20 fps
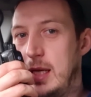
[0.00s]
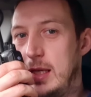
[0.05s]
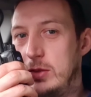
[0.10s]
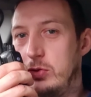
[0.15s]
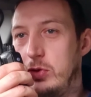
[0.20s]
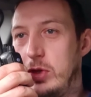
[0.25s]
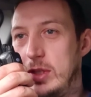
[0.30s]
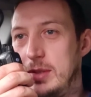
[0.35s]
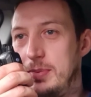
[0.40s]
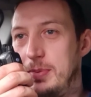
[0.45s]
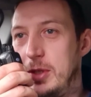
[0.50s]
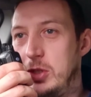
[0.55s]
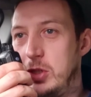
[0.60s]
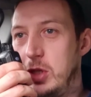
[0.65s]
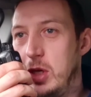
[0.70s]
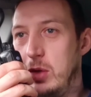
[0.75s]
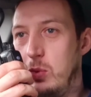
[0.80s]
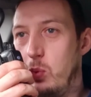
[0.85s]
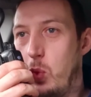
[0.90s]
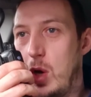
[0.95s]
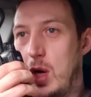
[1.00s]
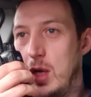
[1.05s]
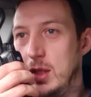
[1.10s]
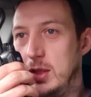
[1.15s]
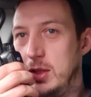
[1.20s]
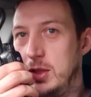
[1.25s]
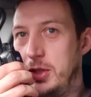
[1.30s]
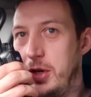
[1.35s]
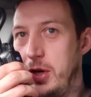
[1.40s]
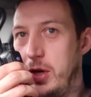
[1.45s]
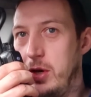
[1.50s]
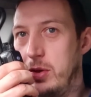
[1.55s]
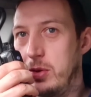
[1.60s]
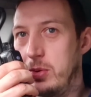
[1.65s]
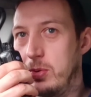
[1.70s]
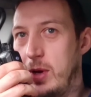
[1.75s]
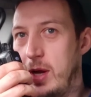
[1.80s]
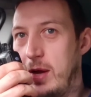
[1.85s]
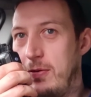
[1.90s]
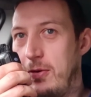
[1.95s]
Test transmission 1
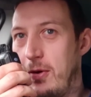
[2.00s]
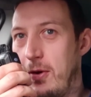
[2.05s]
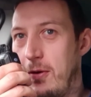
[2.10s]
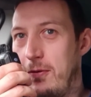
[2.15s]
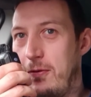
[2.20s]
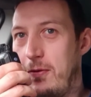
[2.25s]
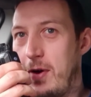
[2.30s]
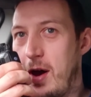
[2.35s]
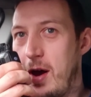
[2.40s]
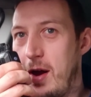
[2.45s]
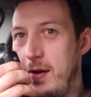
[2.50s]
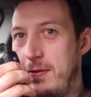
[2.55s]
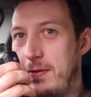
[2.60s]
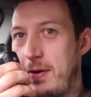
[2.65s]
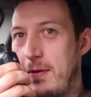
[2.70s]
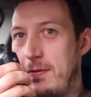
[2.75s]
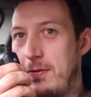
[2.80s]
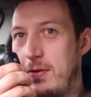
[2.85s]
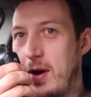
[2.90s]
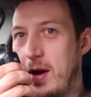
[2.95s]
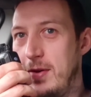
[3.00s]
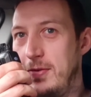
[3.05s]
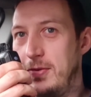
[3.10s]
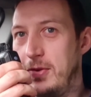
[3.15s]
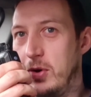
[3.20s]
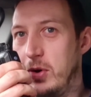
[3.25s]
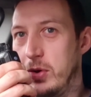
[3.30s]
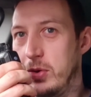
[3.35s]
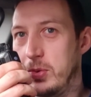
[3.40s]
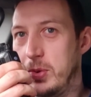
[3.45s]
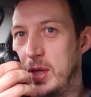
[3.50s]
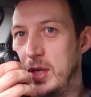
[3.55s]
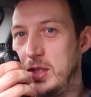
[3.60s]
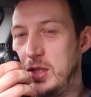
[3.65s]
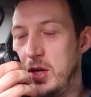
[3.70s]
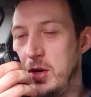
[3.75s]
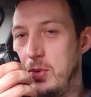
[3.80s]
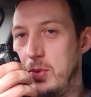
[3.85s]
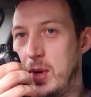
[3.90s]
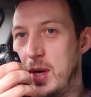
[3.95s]
2 3 4 5 5 4
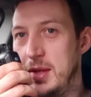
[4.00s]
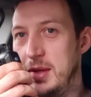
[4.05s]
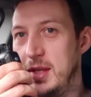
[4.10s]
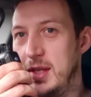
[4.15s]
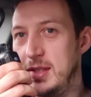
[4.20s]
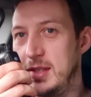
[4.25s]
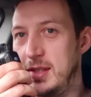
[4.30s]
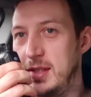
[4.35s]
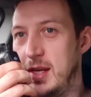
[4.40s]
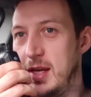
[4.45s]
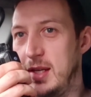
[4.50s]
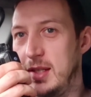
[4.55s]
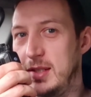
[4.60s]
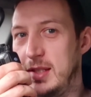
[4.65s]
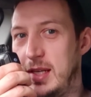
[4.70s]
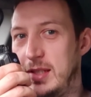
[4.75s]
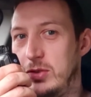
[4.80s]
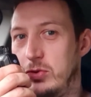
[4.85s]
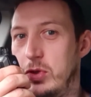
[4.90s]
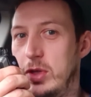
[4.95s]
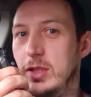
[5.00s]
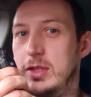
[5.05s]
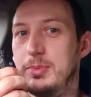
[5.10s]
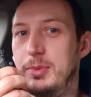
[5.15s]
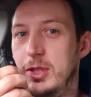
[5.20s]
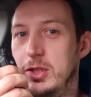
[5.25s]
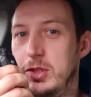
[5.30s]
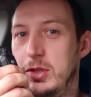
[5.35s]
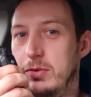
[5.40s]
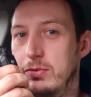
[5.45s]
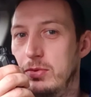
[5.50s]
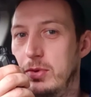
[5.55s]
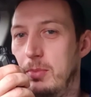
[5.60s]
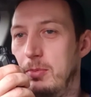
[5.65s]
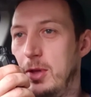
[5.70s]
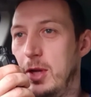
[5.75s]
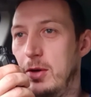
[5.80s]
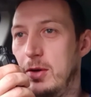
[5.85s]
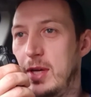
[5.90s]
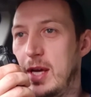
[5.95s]
3 2 1. This is a test transmission
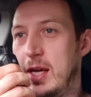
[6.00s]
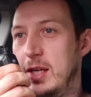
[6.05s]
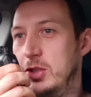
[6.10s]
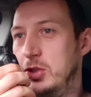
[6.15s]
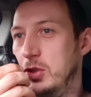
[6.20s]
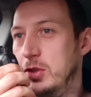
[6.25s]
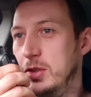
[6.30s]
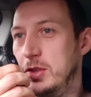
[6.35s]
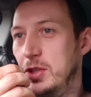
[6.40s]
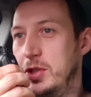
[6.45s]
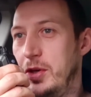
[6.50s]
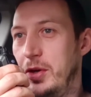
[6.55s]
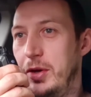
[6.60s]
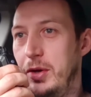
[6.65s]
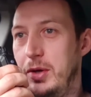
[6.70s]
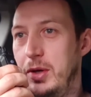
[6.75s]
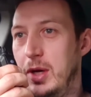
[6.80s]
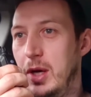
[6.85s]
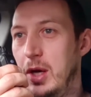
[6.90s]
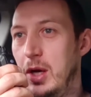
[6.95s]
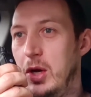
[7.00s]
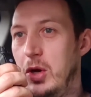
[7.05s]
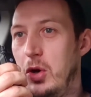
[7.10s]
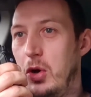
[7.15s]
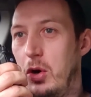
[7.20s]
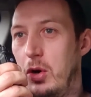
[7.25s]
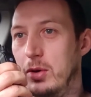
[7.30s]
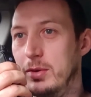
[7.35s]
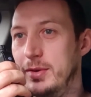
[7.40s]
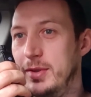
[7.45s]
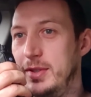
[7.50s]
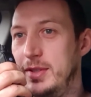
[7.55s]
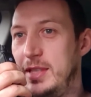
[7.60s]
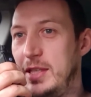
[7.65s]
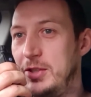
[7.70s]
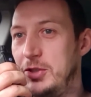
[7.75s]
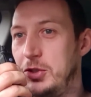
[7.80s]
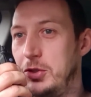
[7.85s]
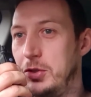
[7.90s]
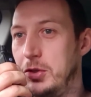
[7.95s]
from location 2 on
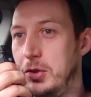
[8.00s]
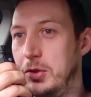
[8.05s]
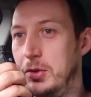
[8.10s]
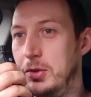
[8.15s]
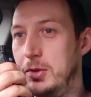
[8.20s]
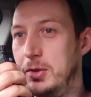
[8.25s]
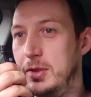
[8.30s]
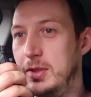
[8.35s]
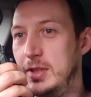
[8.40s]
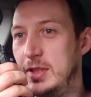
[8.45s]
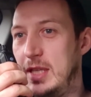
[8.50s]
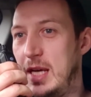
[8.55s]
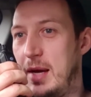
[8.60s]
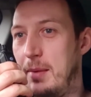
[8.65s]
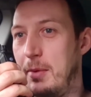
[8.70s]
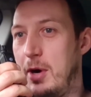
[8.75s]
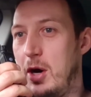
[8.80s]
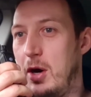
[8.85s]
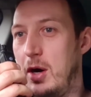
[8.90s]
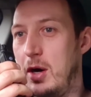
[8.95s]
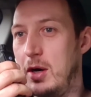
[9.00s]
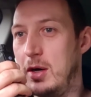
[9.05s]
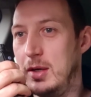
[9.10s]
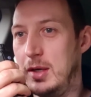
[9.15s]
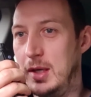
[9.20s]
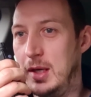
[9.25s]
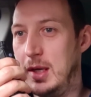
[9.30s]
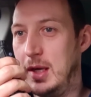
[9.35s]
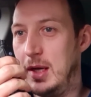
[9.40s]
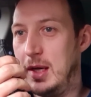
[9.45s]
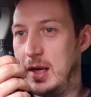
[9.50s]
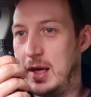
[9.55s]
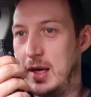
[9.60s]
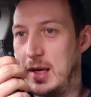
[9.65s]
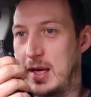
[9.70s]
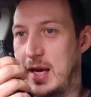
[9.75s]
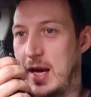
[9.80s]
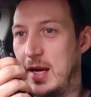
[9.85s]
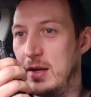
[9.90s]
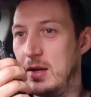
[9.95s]
digital DMR.
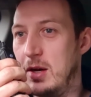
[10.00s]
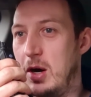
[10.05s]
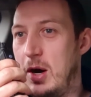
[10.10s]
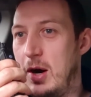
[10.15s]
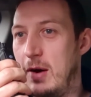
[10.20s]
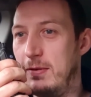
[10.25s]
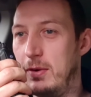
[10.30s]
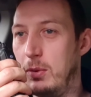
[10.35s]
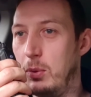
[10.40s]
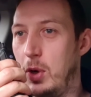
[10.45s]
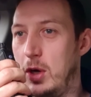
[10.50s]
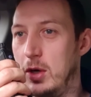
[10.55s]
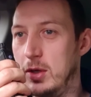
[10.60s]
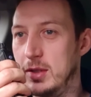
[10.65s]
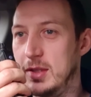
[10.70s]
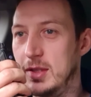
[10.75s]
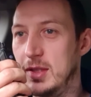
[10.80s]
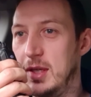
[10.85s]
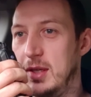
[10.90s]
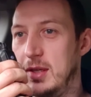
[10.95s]
Again, half a watt.